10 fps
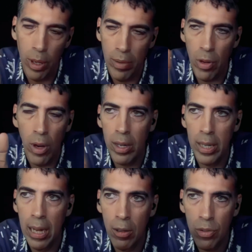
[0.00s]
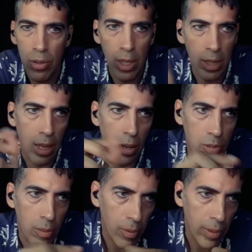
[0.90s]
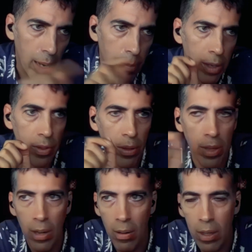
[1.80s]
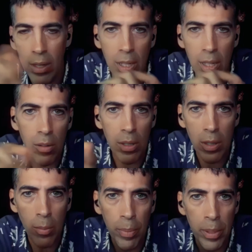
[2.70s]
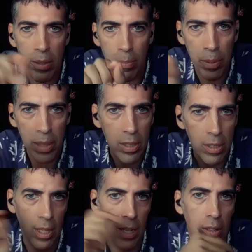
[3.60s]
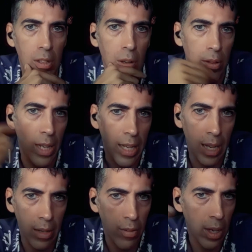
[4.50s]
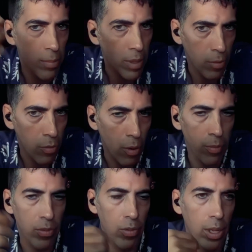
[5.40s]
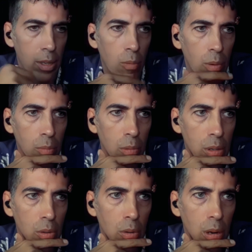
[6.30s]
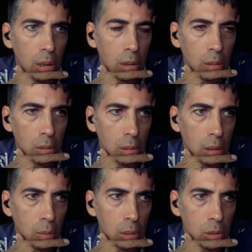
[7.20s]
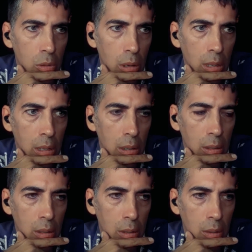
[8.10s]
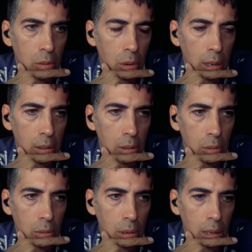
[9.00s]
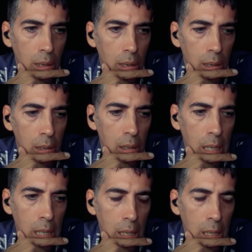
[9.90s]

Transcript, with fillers: whatever haunted house thing there, some of Amityville there, little little bits and pieces that you know that kind of come to the fore. So like when you're on, you know, when you're trying to try to uh,